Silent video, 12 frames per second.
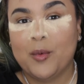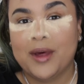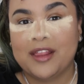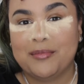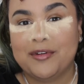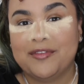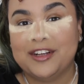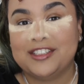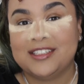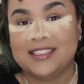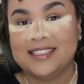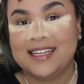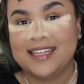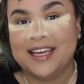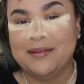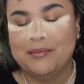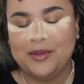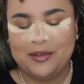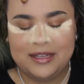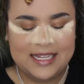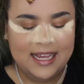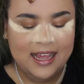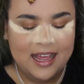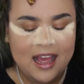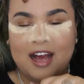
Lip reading: with Professional Nail Hair and Beauty.